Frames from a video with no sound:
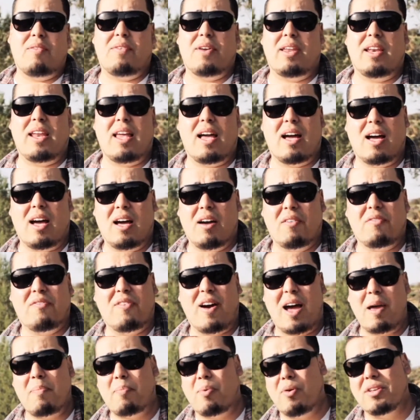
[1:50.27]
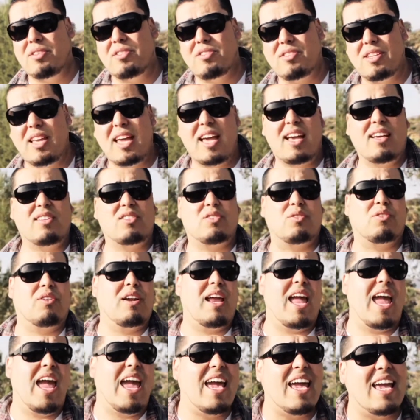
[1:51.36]
even 5.6 or
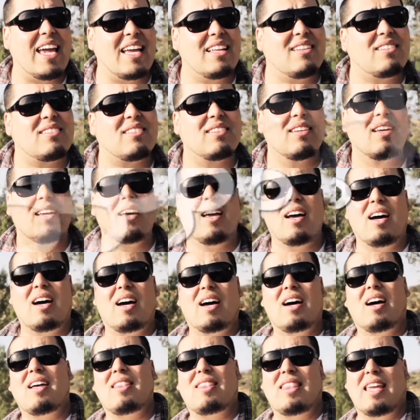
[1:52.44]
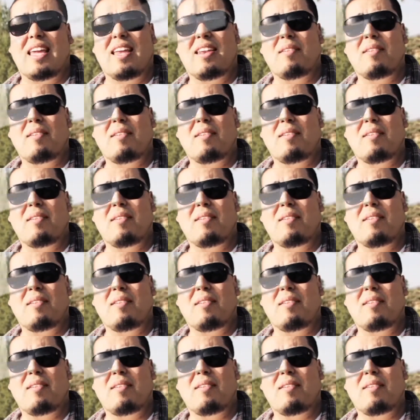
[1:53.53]
8,